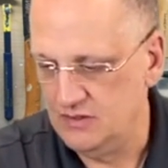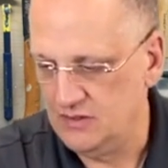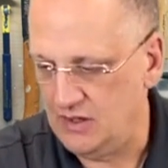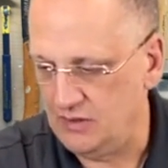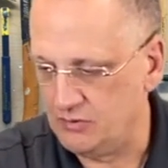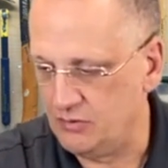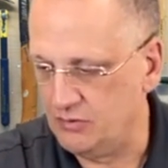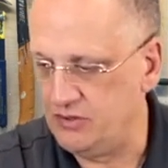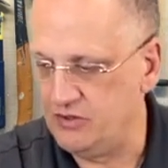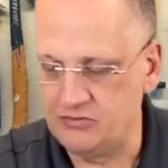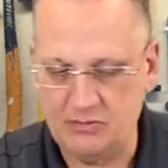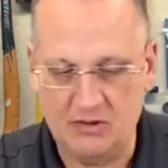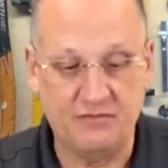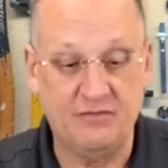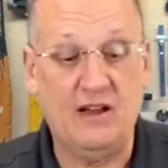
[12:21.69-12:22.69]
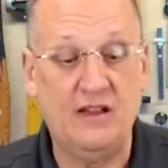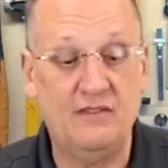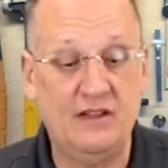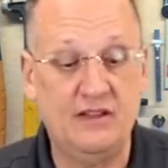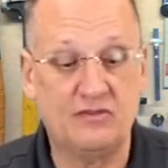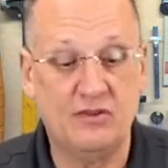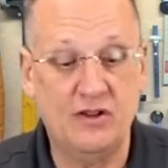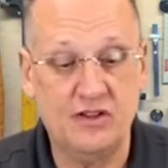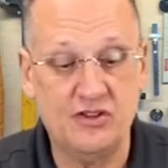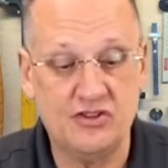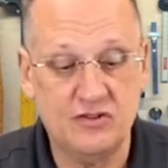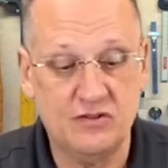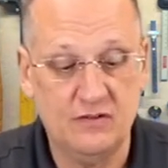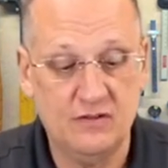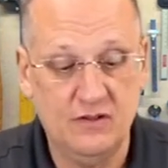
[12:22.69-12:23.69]
I'm going to use my 5/8
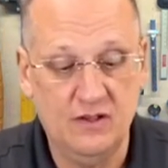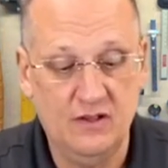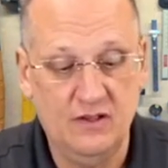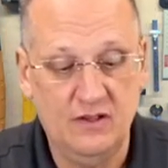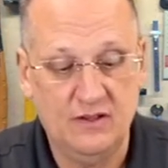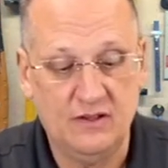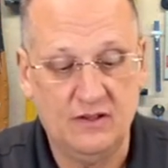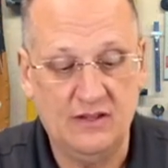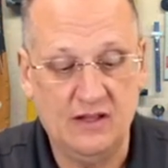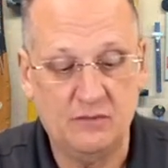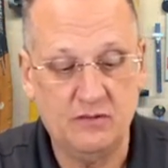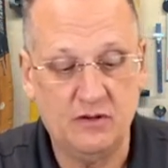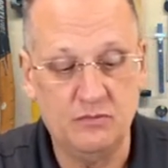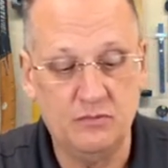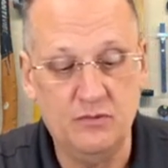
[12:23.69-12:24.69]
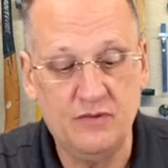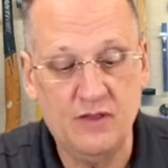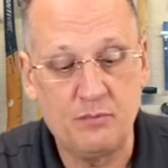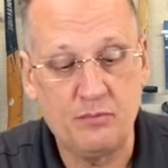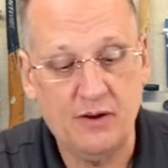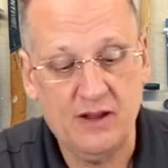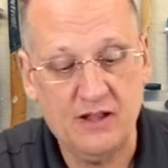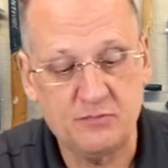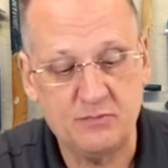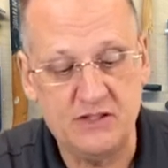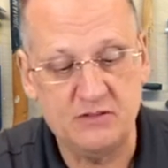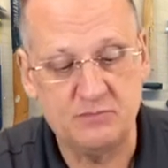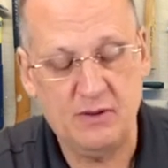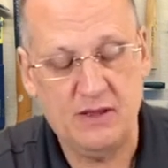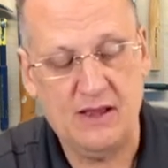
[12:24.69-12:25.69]
wrench, and now I'm going to move that brass
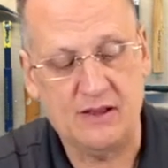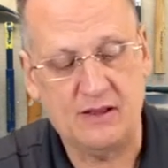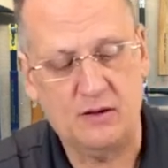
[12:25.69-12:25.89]
piece back.